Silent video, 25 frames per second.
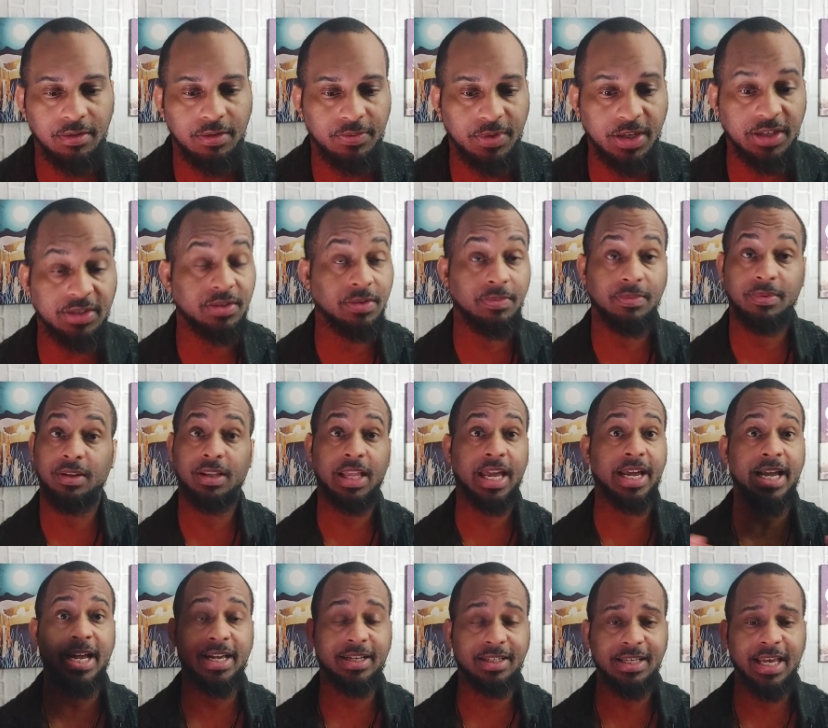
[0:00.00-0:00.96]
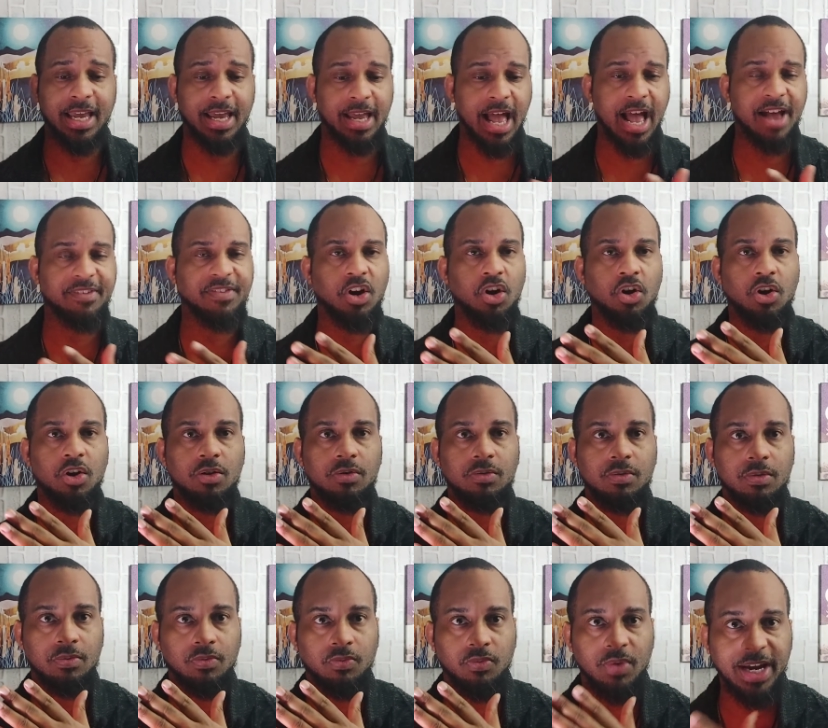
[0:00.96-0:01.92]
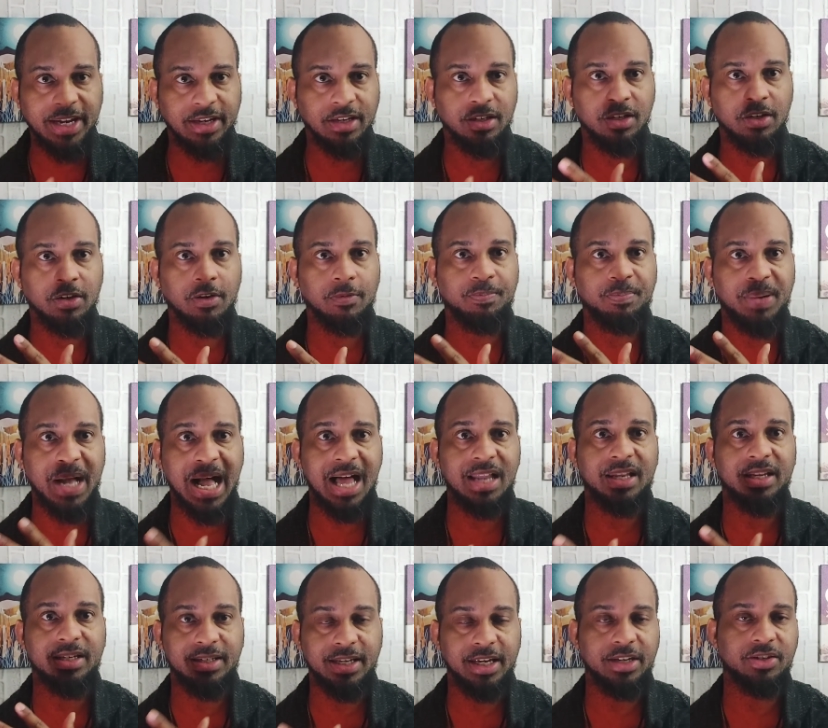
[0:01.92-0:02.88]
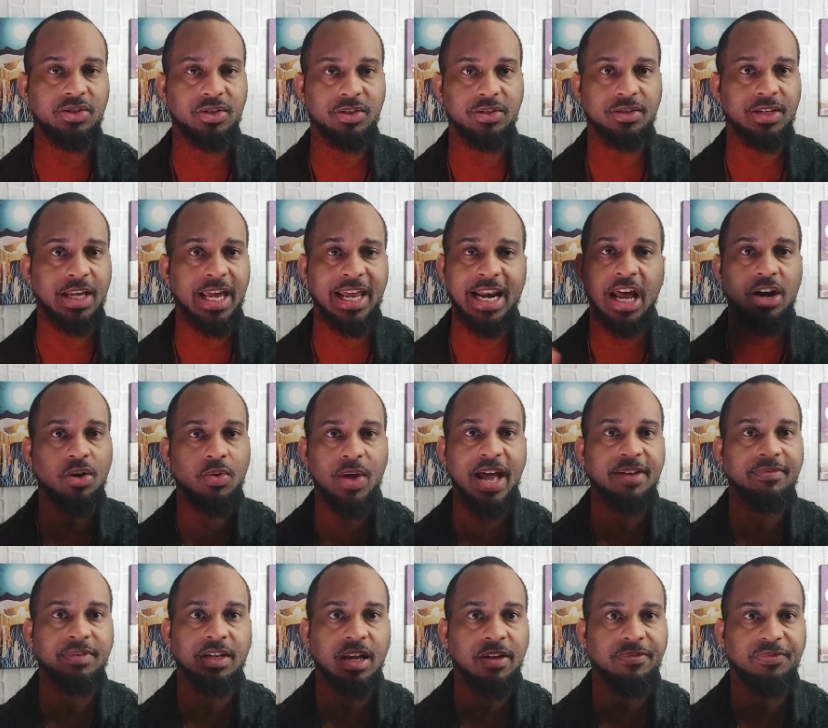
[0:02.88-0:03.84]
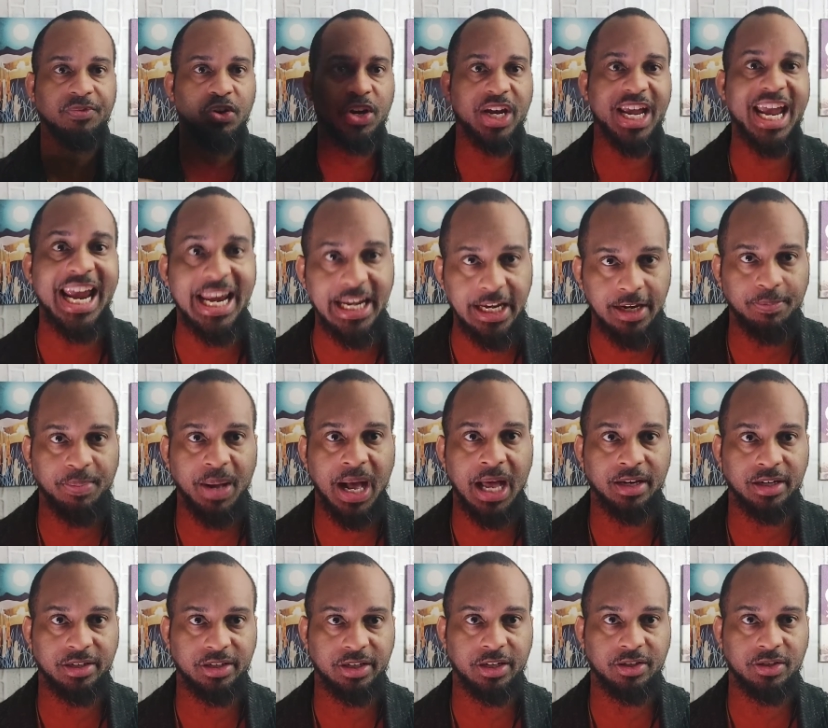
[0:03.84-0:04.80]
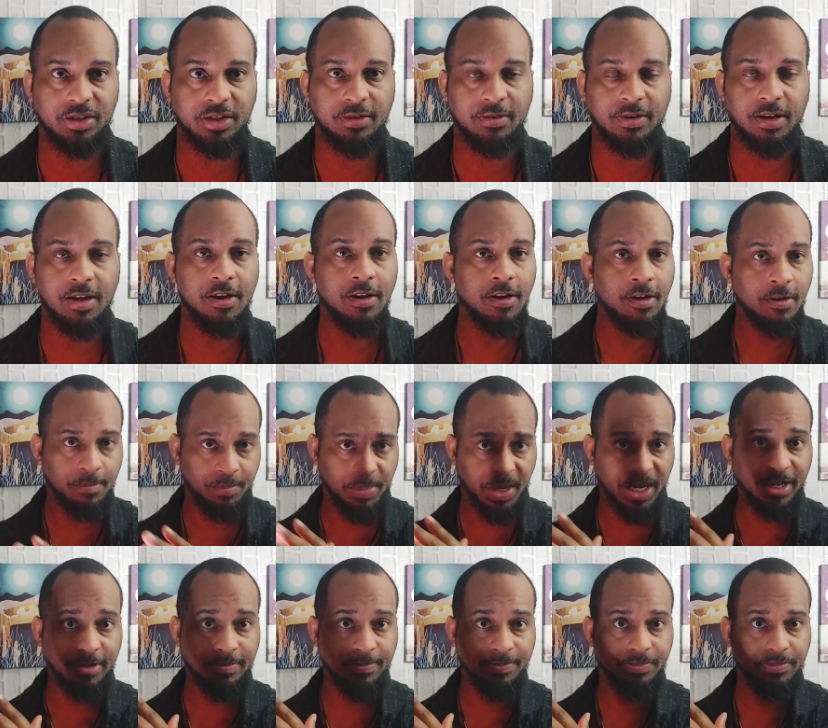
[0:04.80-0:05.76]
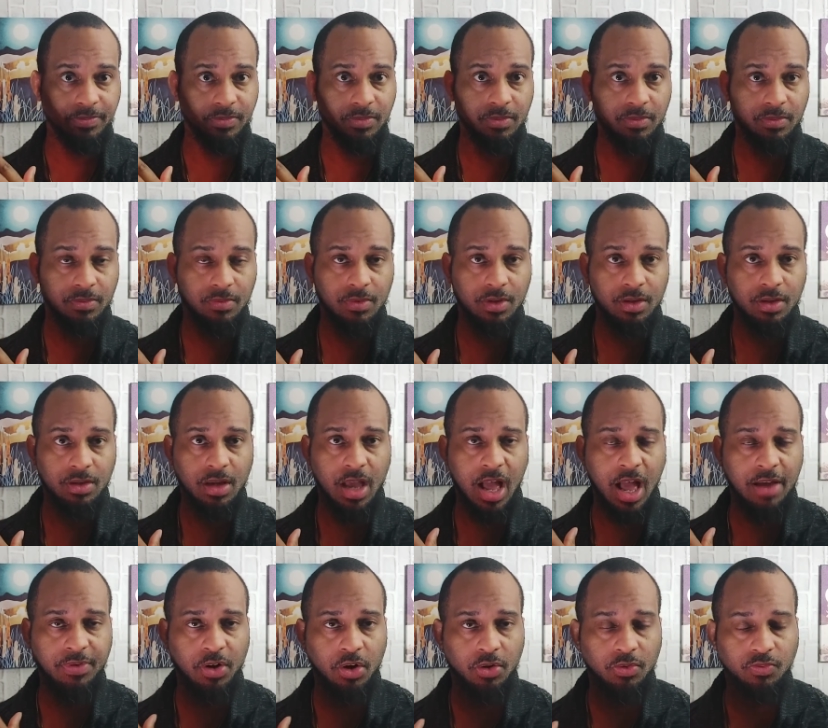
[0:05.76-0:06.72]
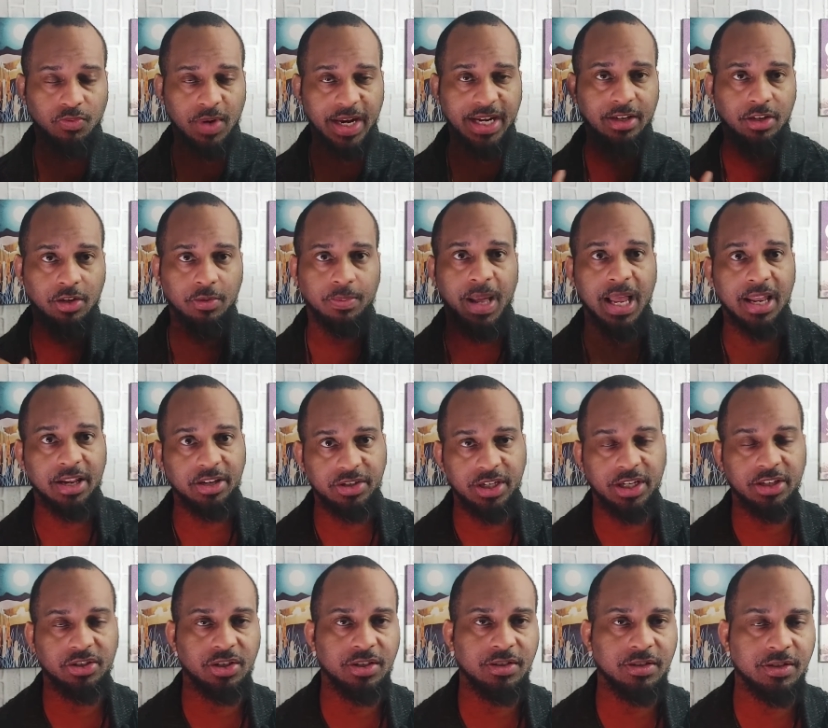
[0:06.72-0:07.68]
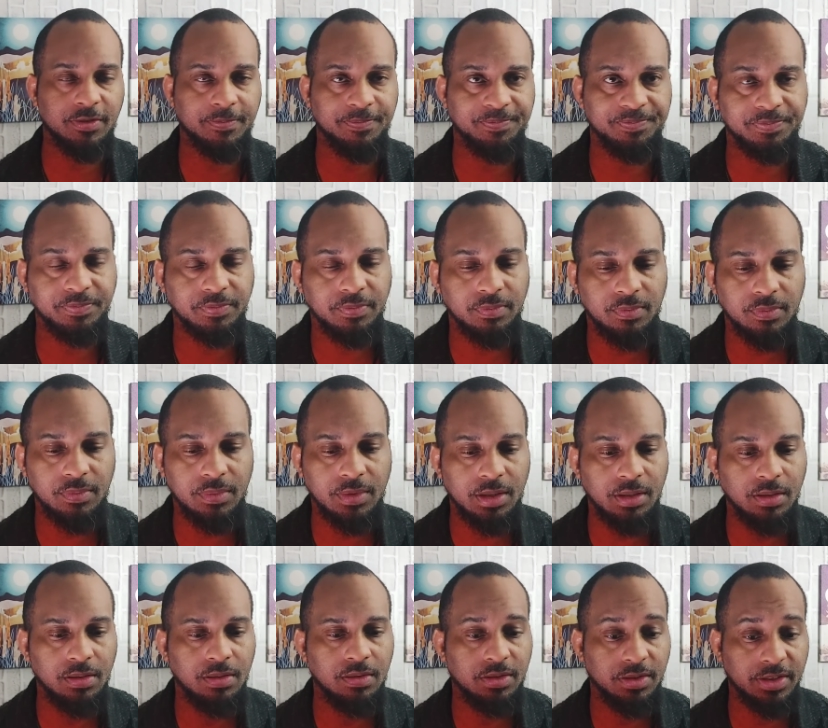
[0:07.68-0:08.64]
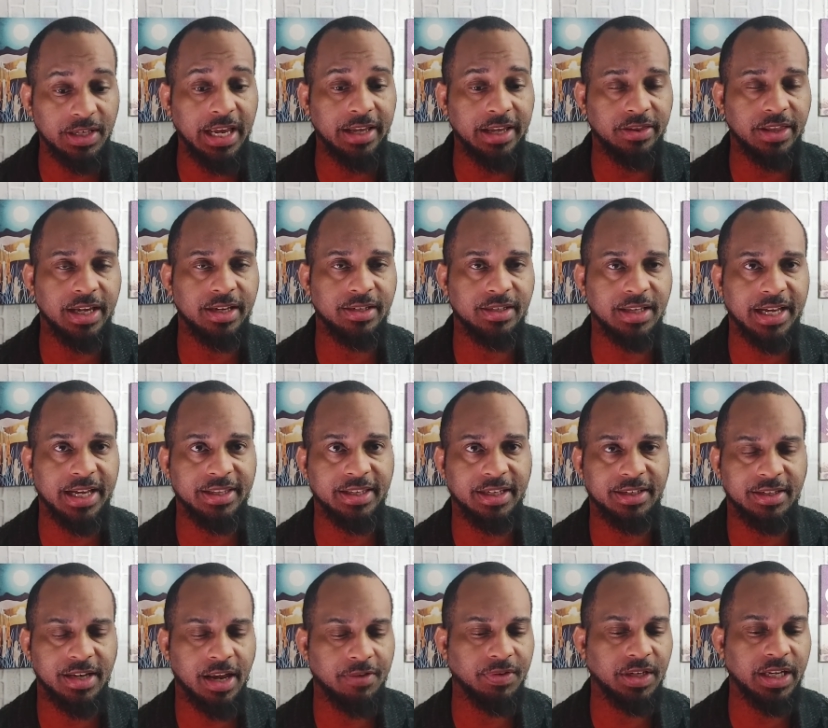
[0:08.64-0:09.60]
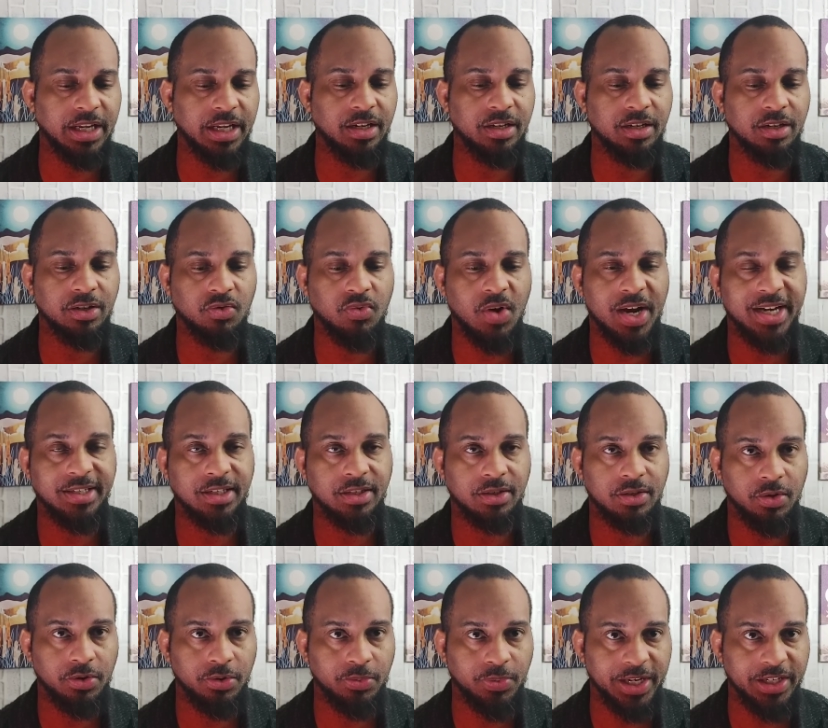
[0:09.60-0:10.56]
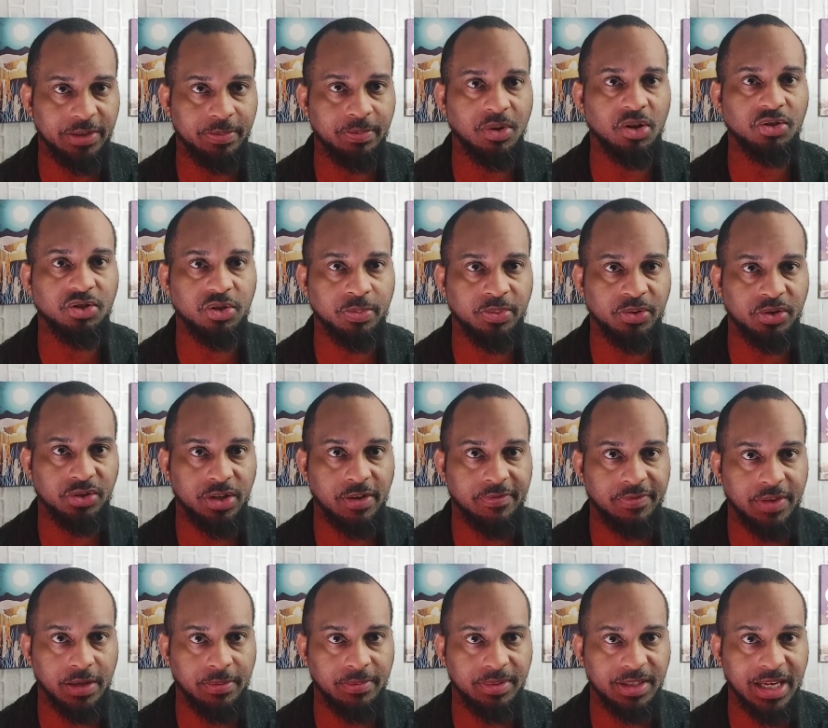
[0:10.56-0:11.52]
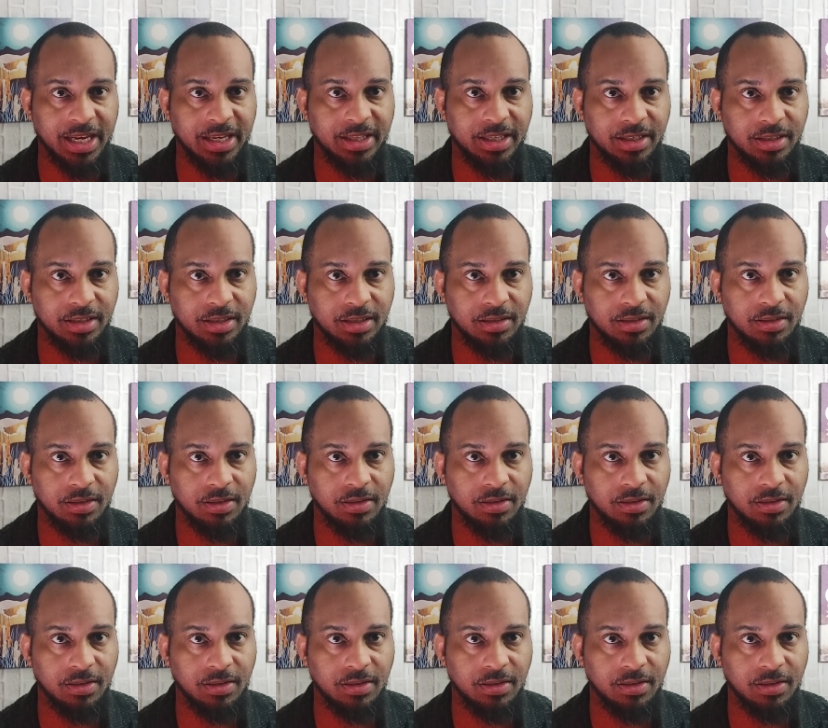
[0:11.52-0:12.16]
Because, like I said, I've heard regular politicians, and I don't have love for any politician, but I've heard regular politicians say things like this. Never let a good crisis go to waste. Multiples of them say this.